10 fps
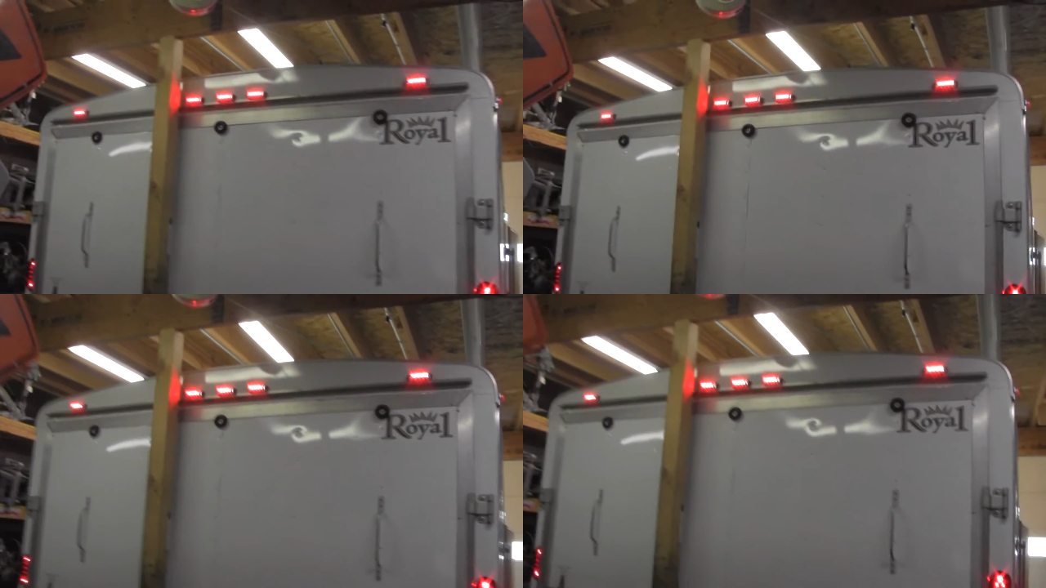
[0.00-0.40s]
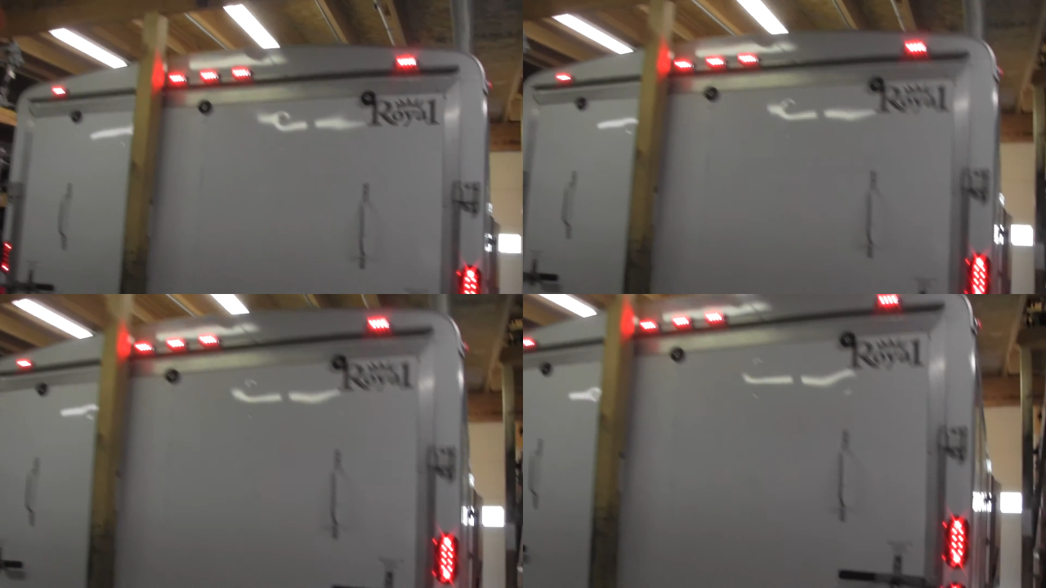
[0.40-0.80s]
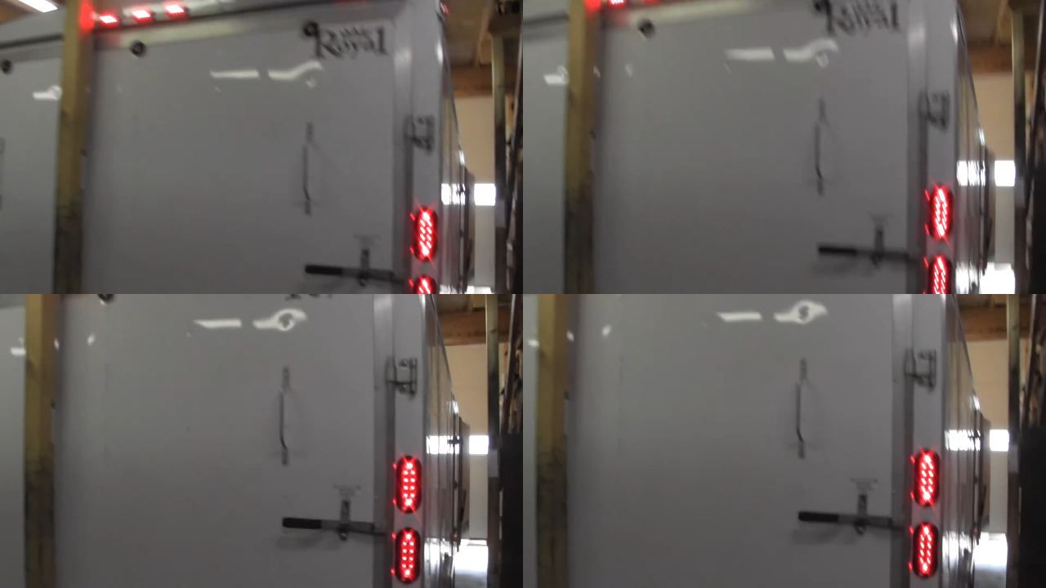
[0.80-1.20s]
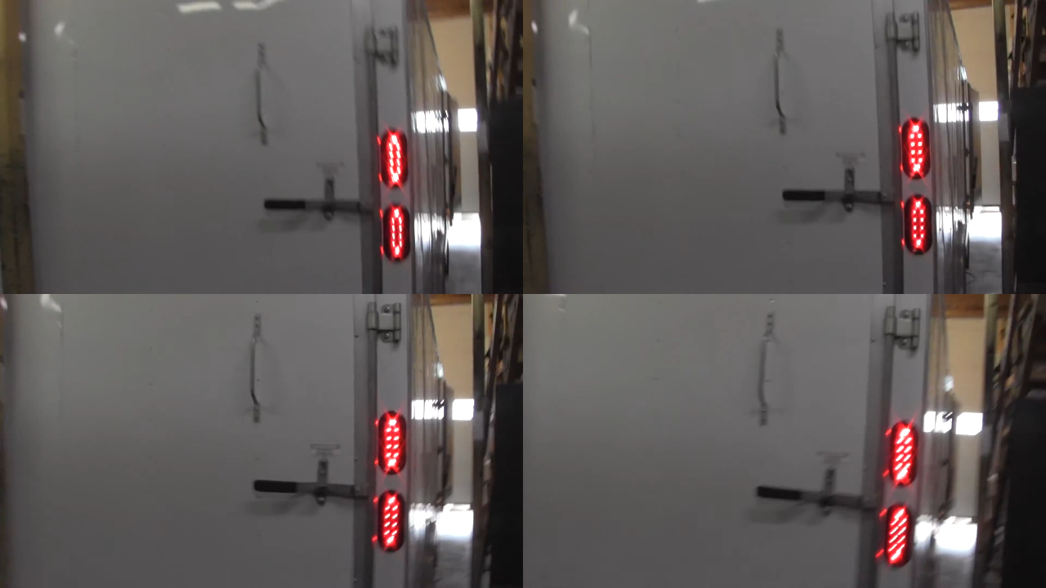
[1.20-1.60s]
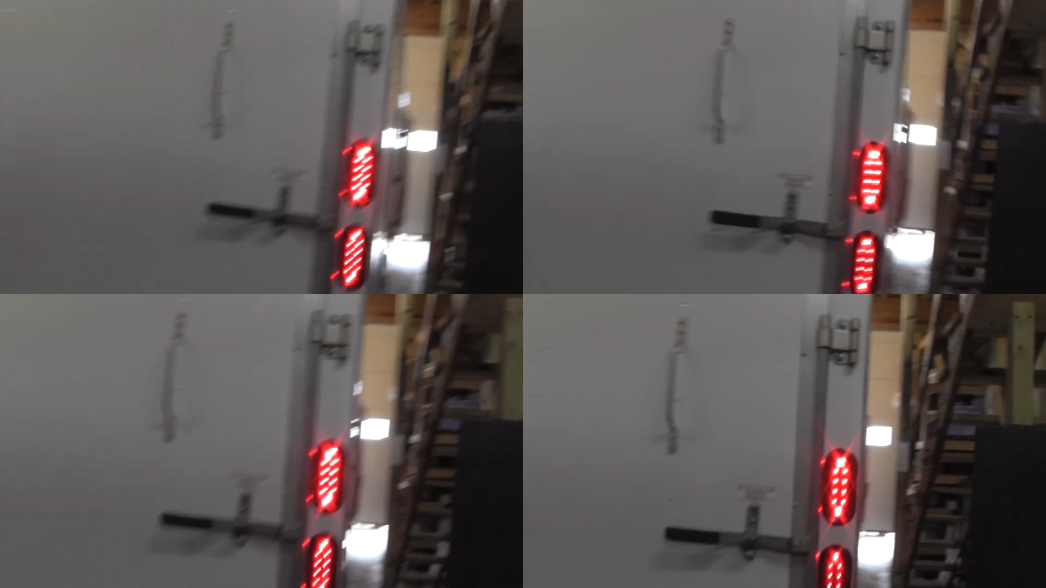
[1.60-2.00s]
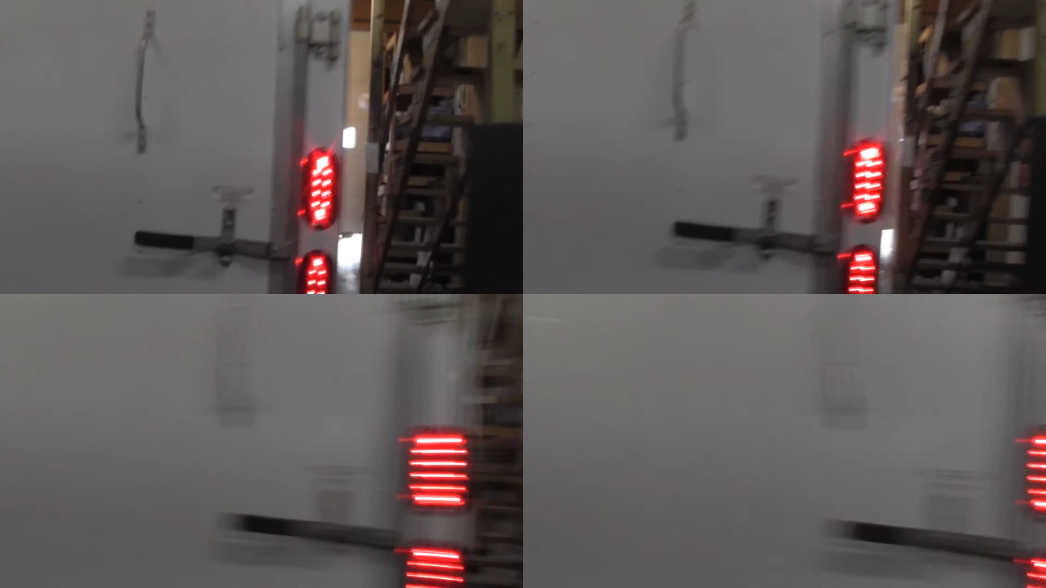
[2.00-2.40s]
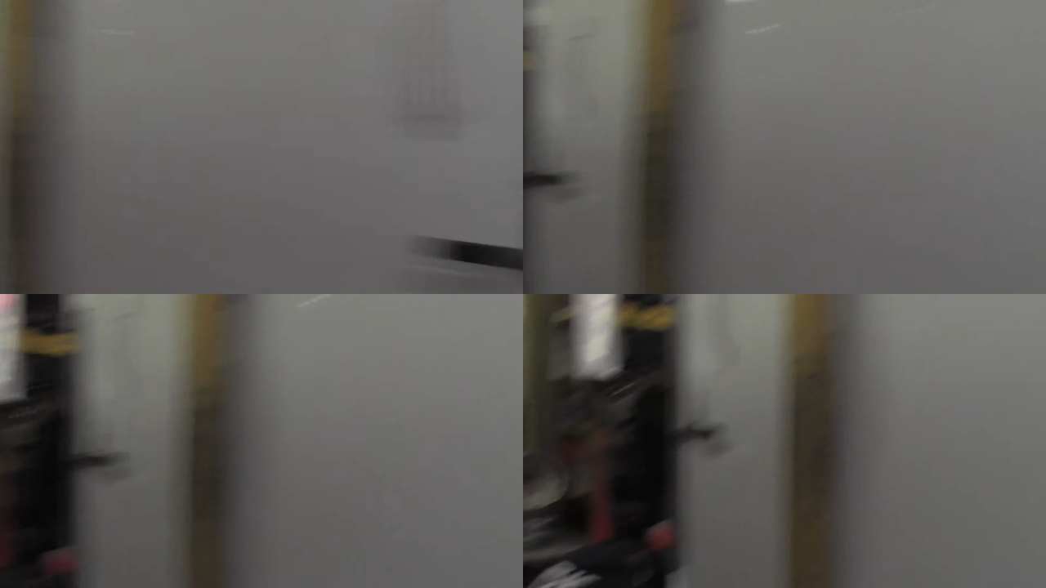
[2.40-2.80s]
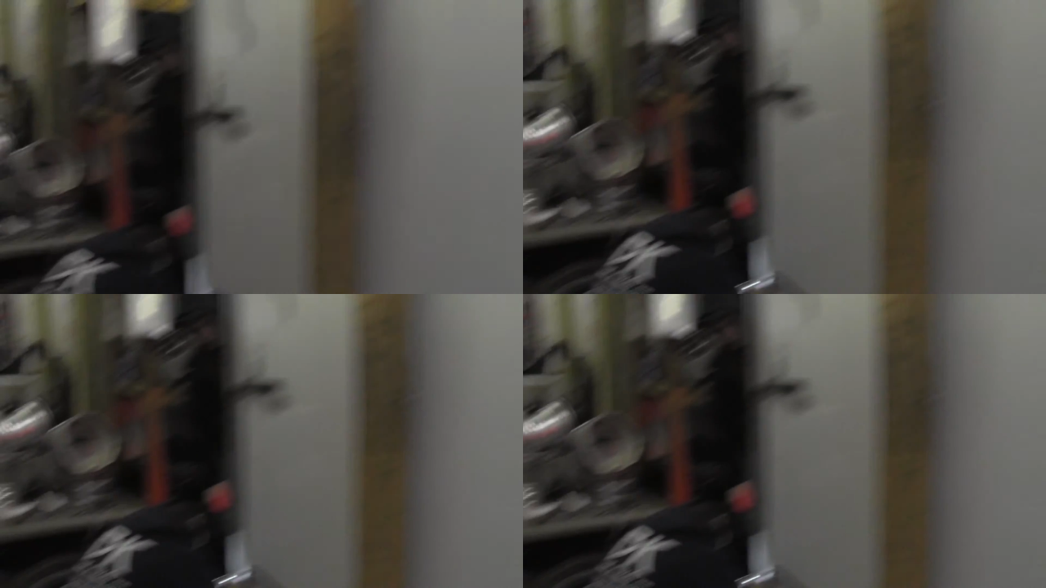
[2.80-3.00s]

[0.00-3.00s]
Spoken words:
[unreadable: no face in view]